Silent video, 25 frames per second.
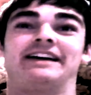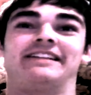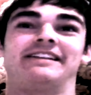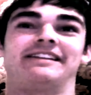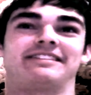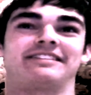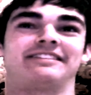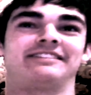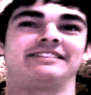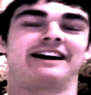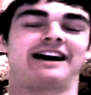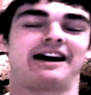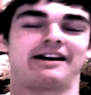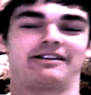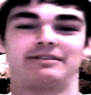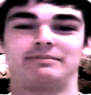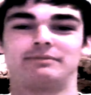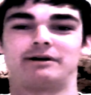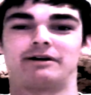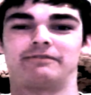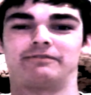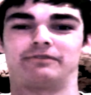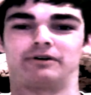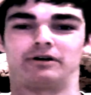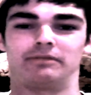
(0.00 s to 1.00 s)
That's entirely
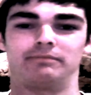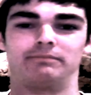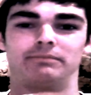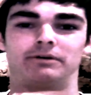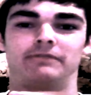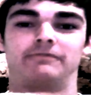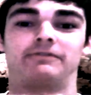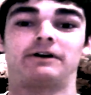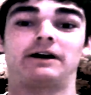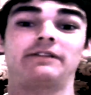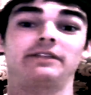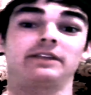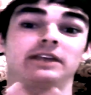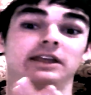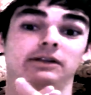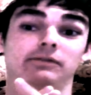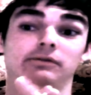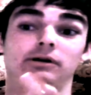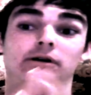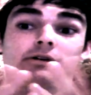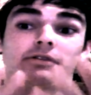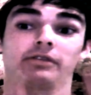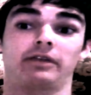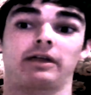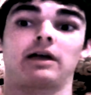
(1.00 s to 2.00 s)
my fault. But finally getting
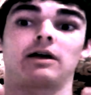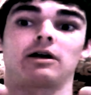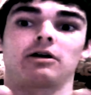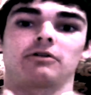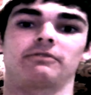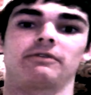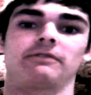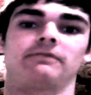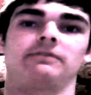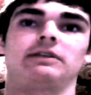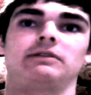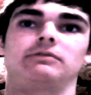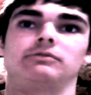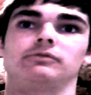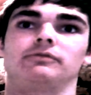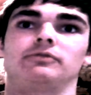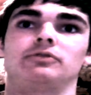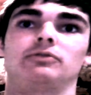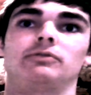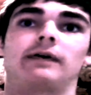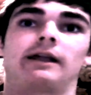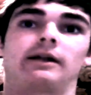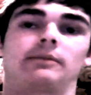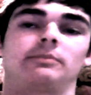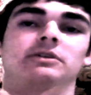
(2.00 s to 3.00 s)
around to the AR-15 review.
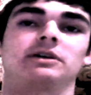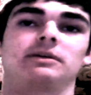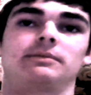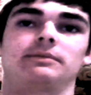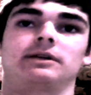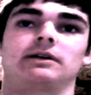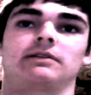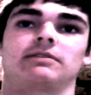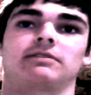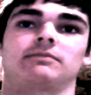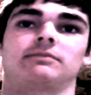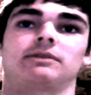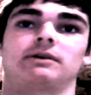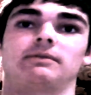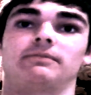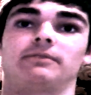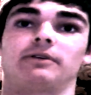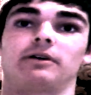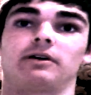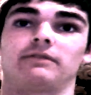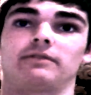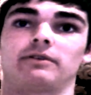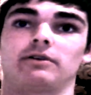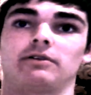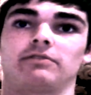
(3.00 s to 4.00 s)
That'll be coming out sometime
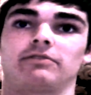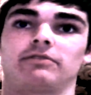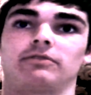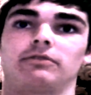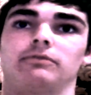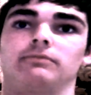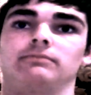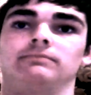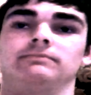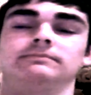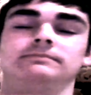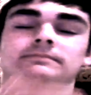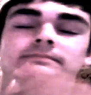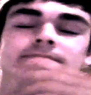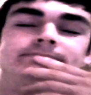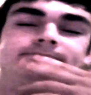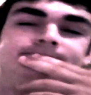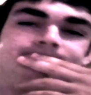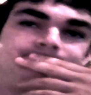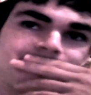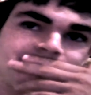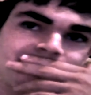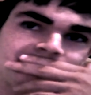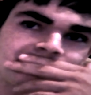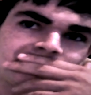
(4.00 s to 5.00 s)
very, very soon.
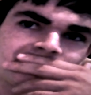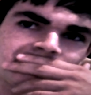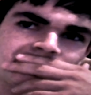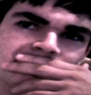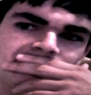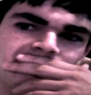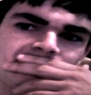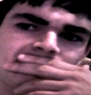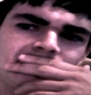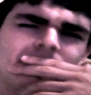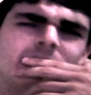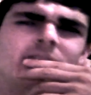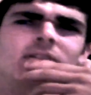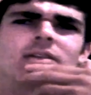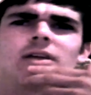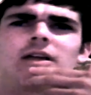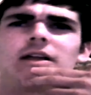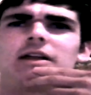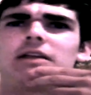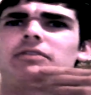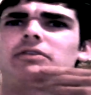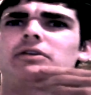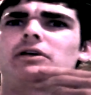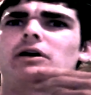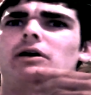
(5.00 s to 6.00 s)

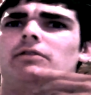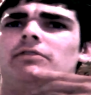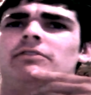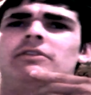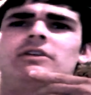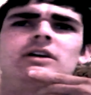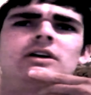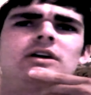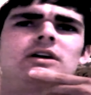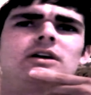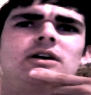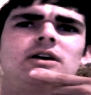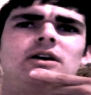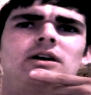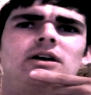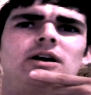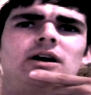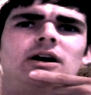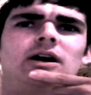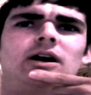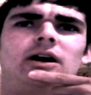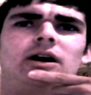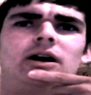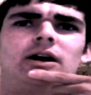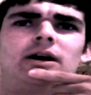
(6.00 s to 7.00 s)
Anything else?
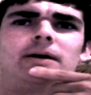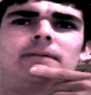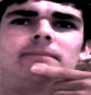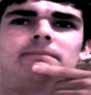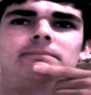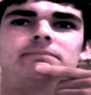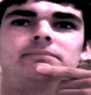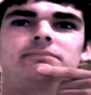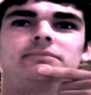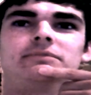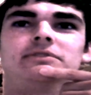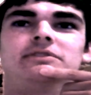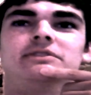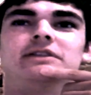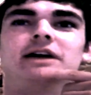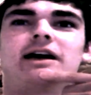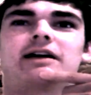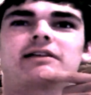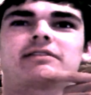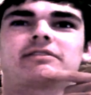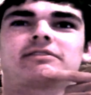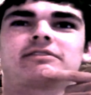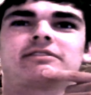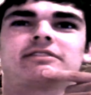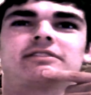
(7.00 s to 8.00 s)

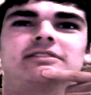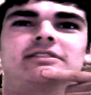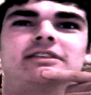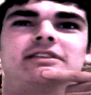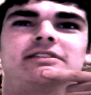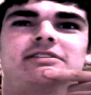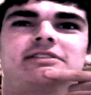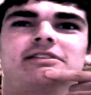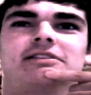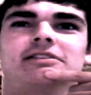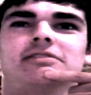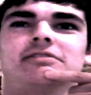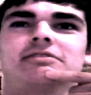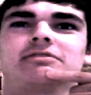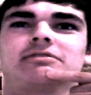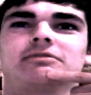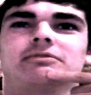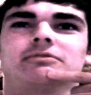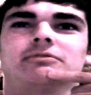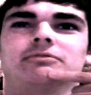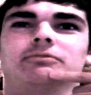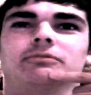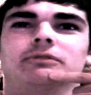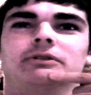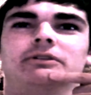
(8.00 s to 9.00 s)
Next, this is
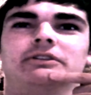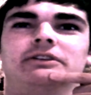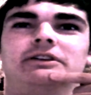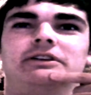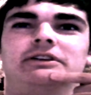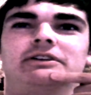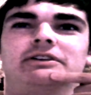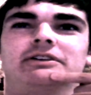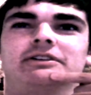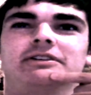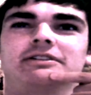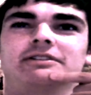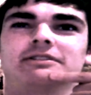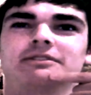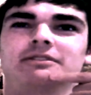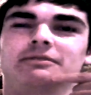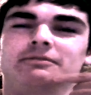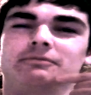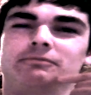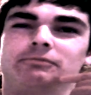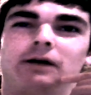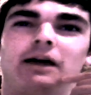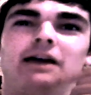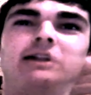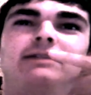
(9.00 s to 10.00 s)
really
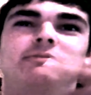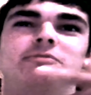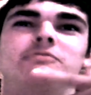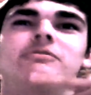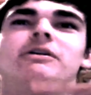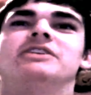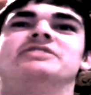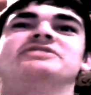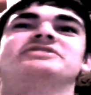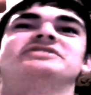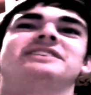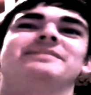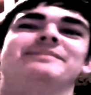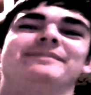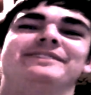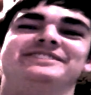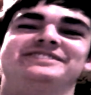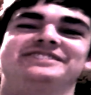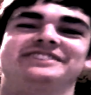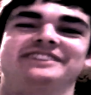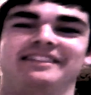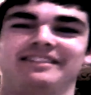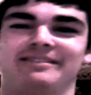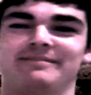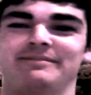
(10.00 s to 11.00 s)
random question I
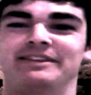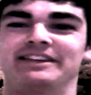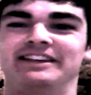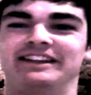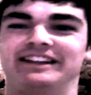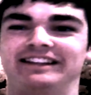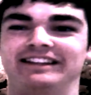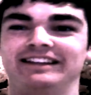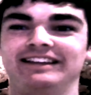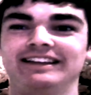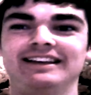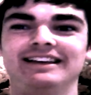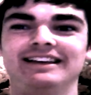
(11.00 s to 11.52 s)
mentioned at the beginning.